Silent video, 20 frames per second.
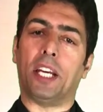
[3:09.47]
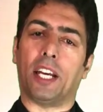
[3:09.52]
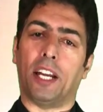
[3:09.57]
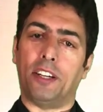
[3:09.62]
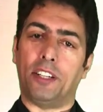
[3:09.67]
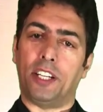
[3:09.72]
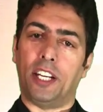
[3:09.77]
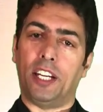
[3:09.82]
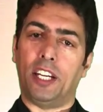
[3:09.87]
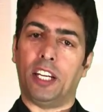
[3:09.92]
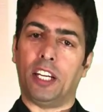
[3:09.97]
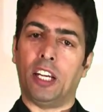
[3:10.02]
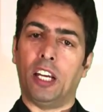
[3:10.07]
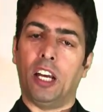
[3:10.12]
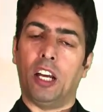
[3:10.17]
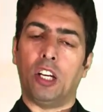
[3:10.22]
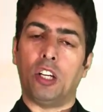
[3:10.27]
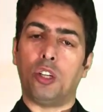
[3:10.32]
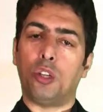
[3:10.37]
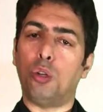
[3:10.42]
containing
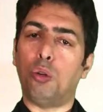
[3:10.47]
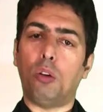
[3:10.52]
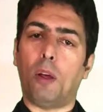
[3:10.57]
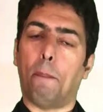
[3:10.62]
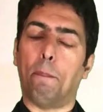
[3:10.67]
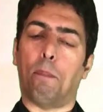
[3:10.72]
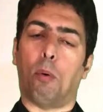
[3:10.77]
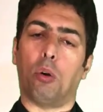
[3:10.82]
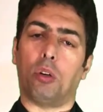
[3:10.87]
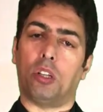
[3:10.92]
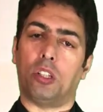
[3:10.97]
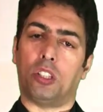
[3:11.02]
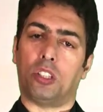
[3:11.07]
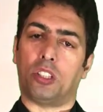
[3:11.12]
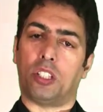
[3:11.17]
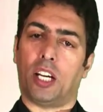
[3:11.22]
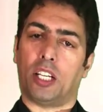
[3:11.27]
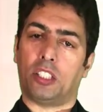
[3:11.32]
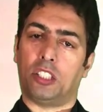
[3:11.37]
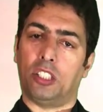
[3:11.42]
two important
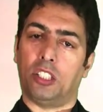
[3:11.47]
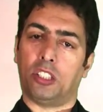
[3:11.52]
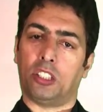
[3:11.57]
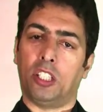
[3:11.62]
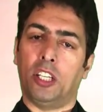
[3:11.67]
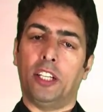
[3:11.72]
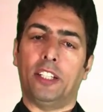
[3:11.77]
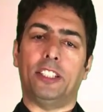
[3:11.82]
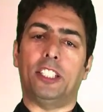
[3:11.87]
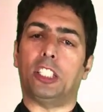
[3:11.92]
structures,